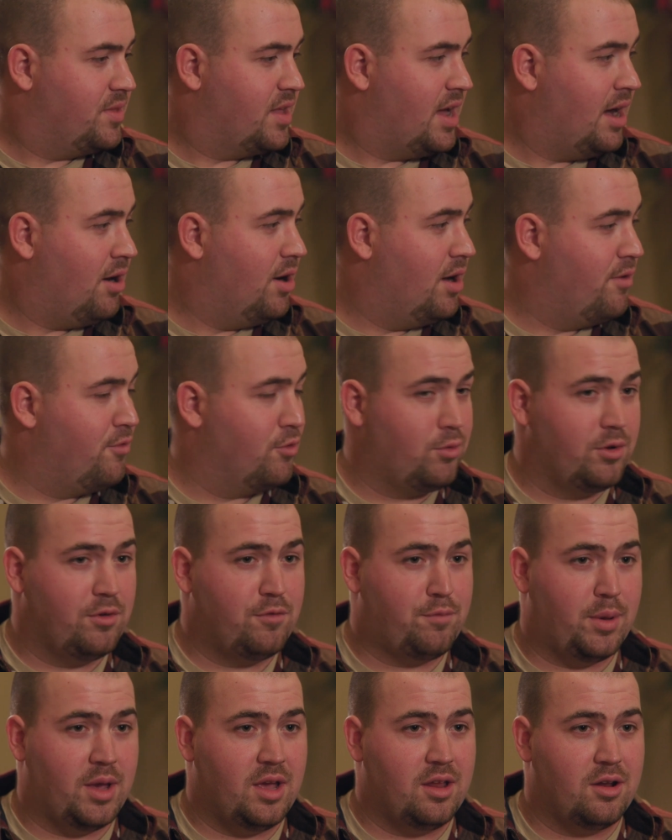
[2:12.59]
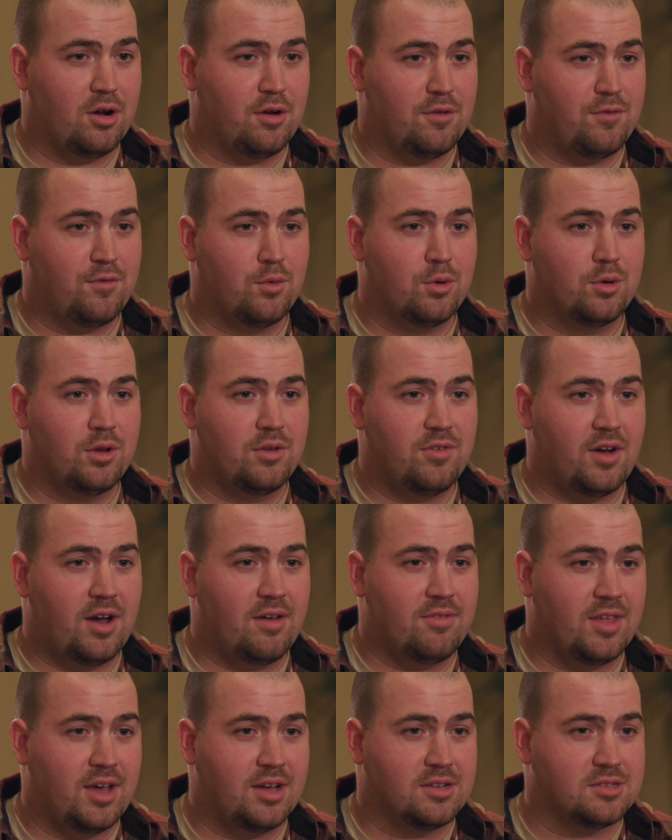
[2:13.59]
However, we've paid off
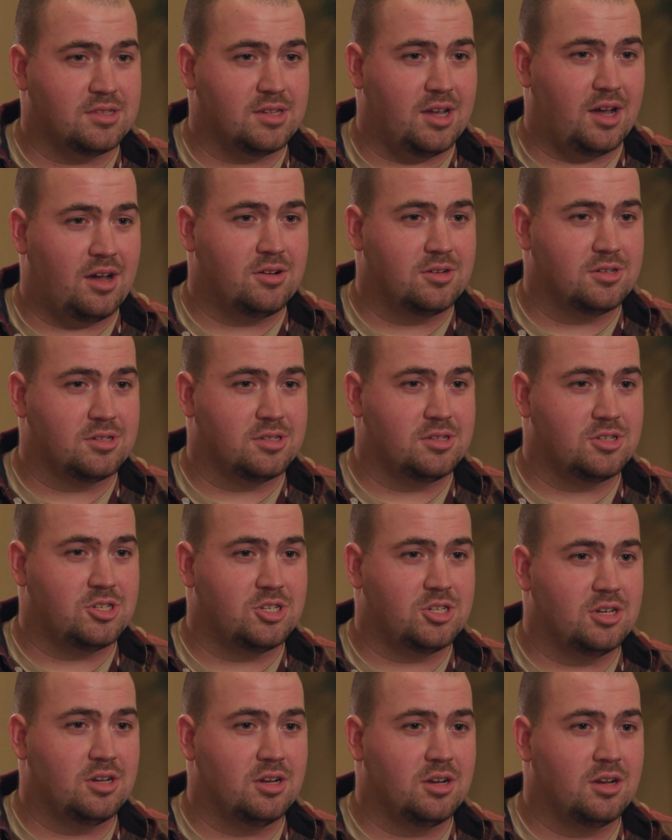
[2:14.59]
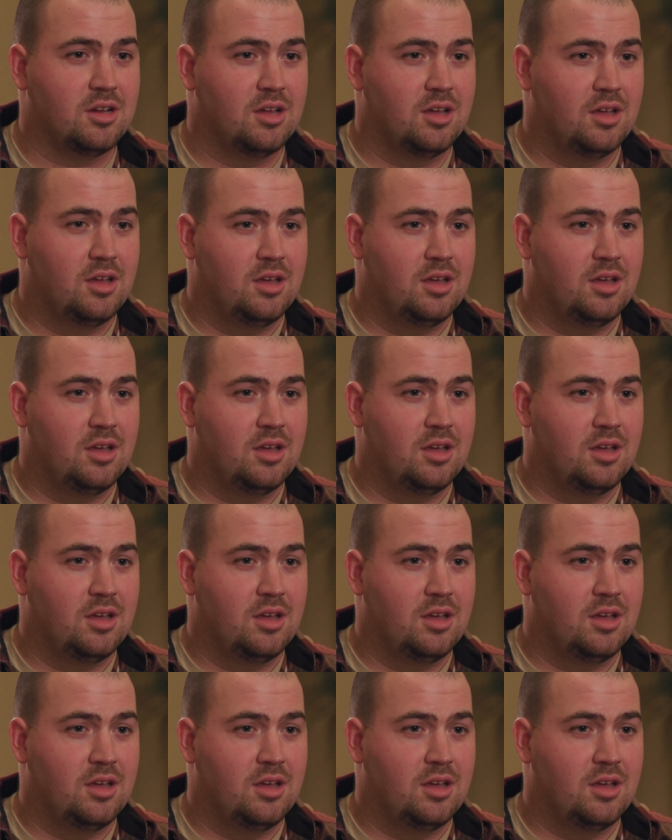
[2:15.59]
$45,000 this year.